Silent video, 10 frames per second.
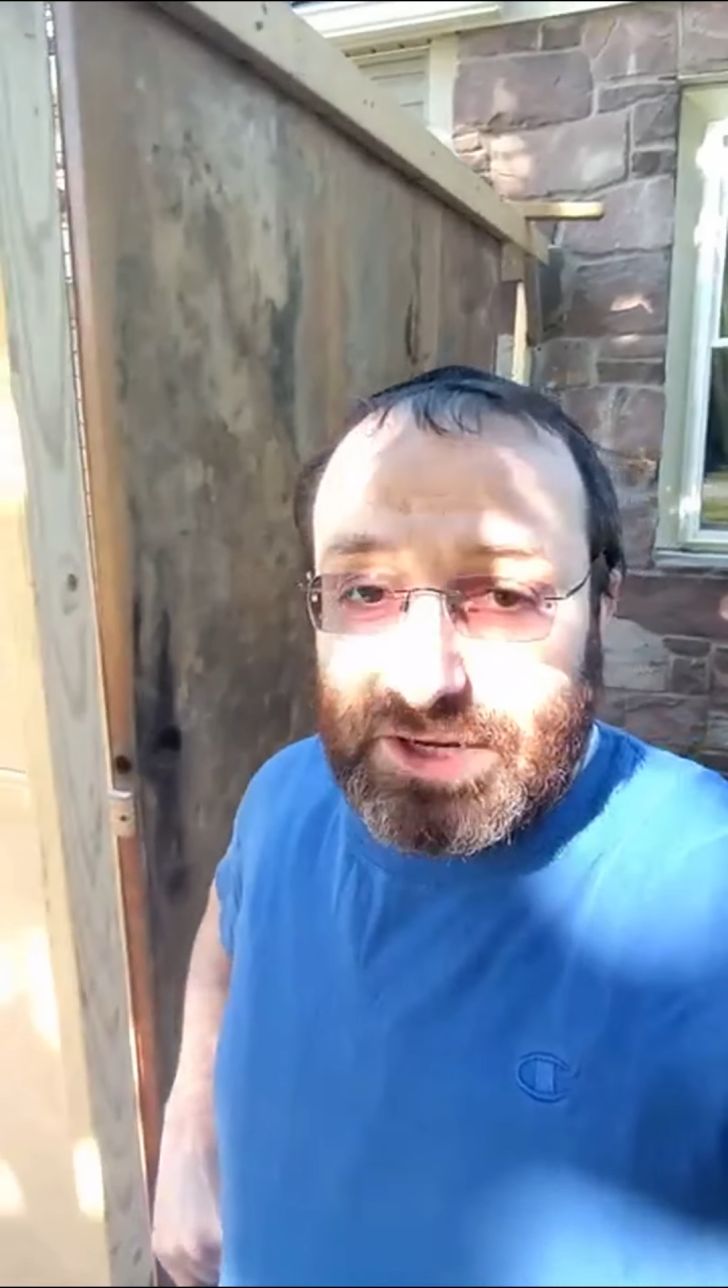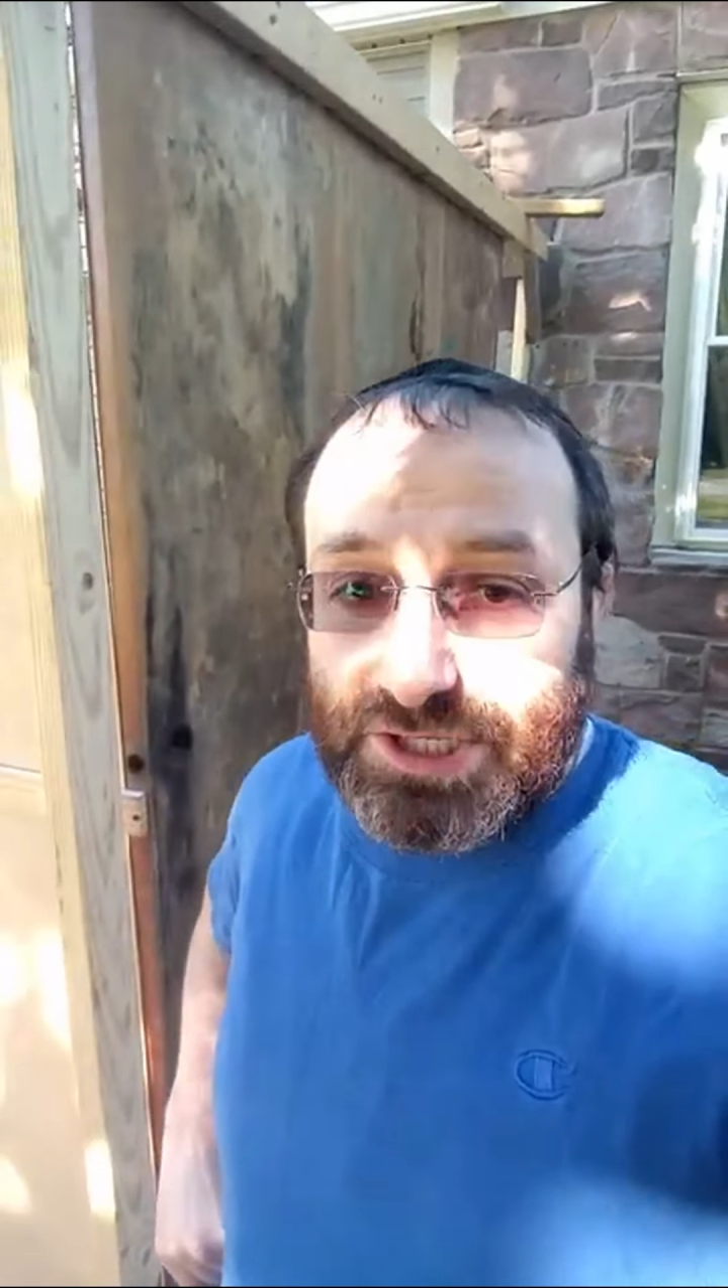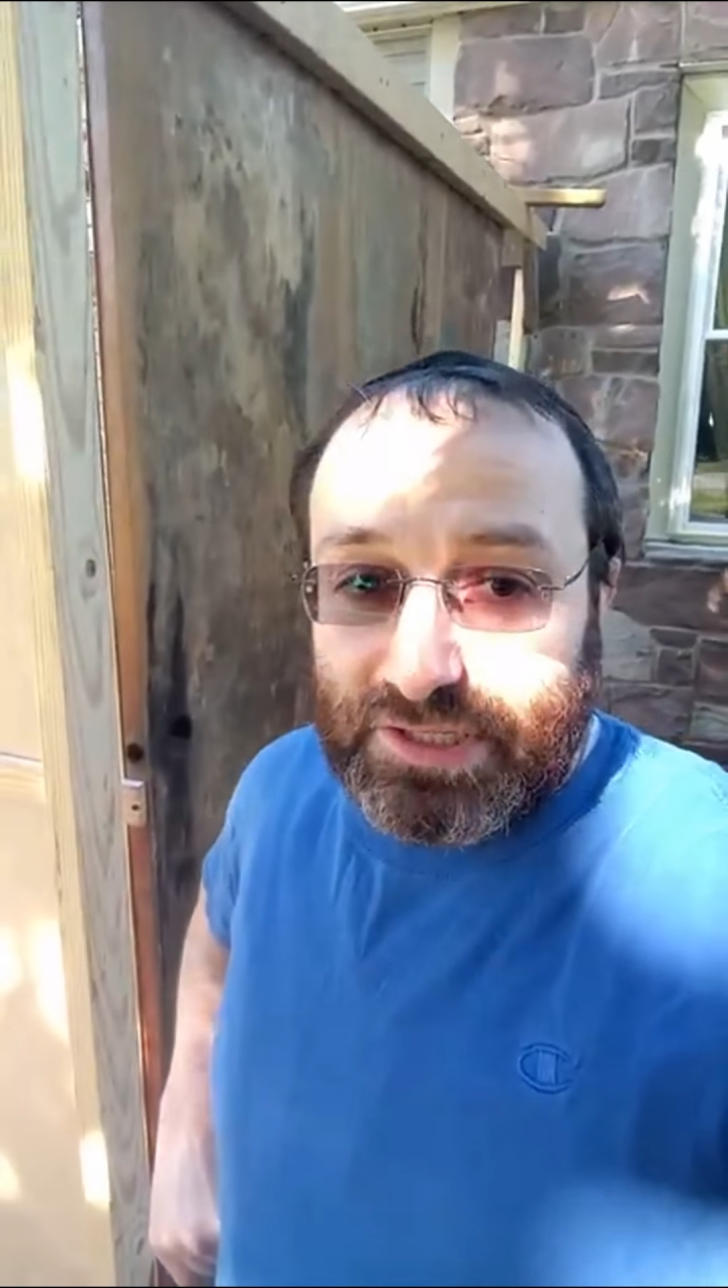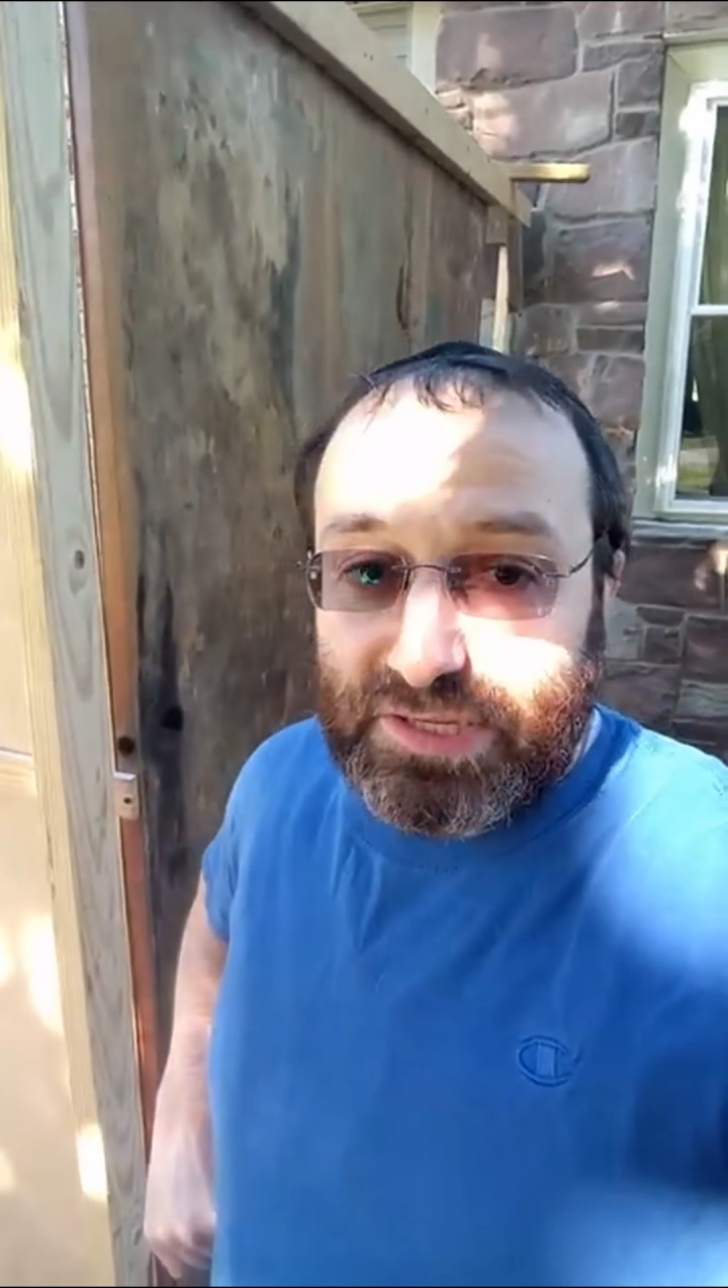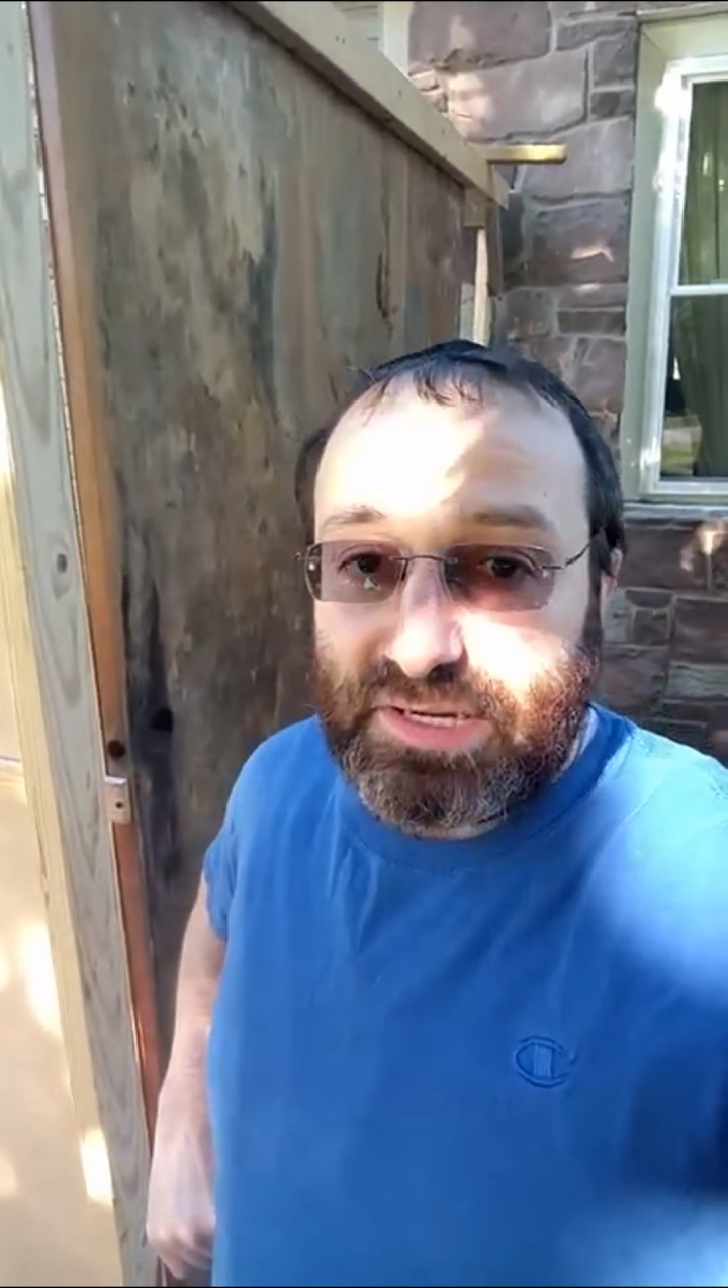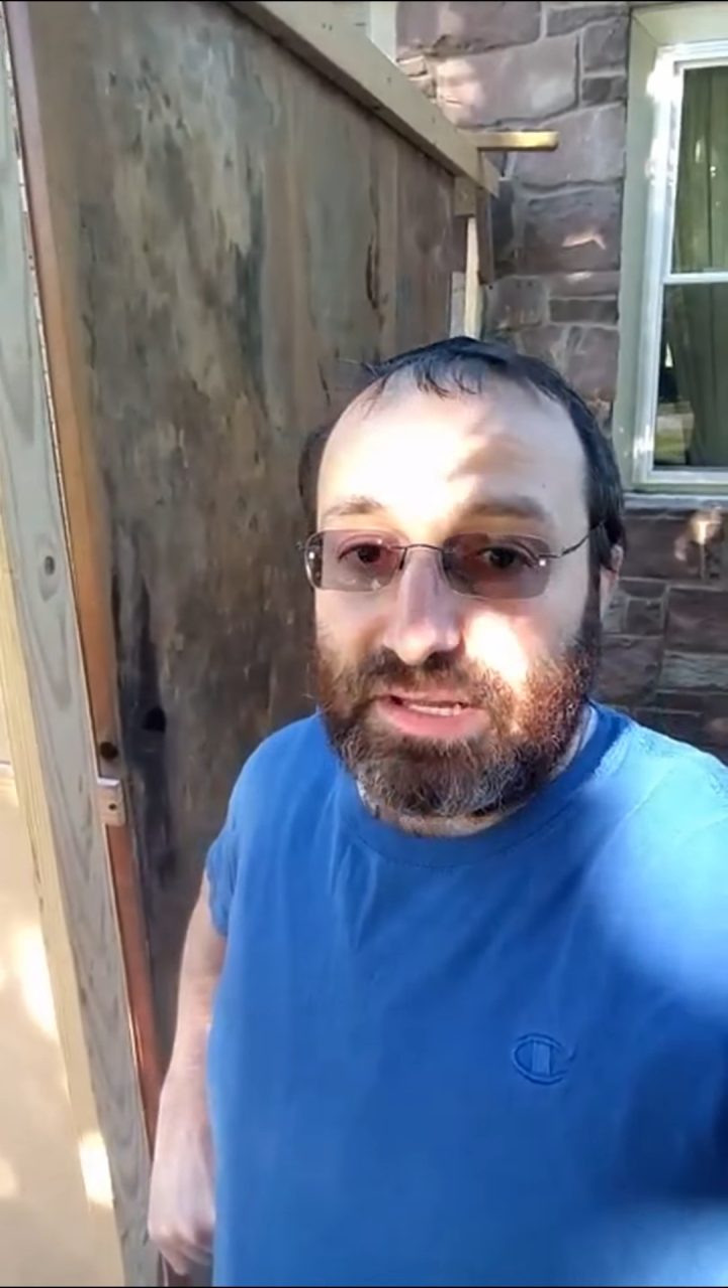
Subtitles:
actually